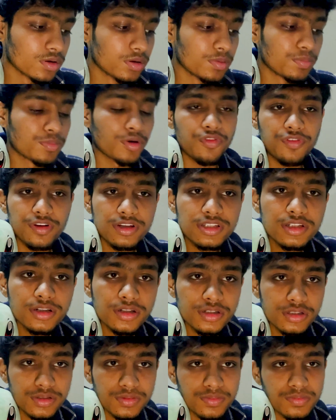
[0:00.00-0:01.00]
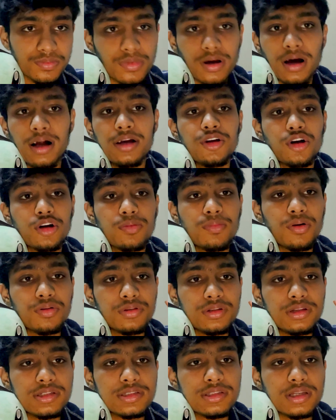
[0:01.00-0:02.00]
Professors, I'll talk about
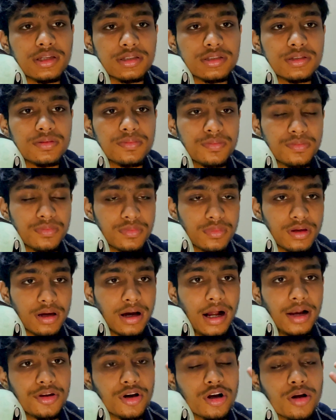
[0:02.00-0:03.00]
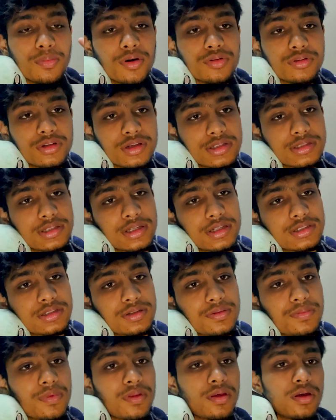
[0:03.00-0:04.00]
these things.
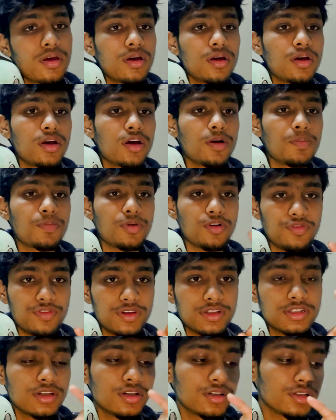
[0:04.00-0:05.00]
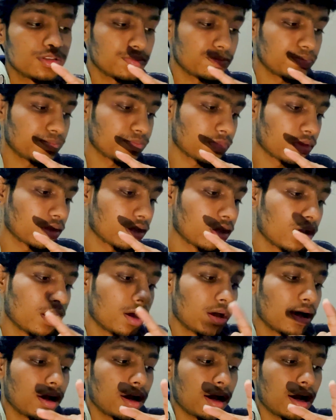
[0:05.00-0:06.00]
Professors,
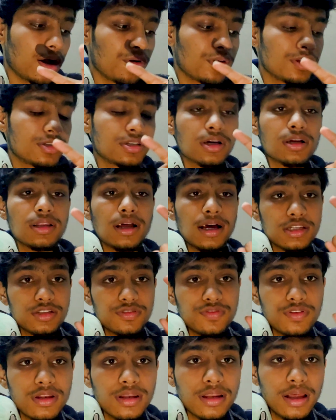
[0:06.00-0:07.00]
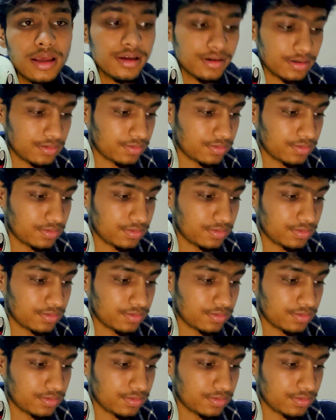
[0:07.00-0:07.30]
how does a class feel like?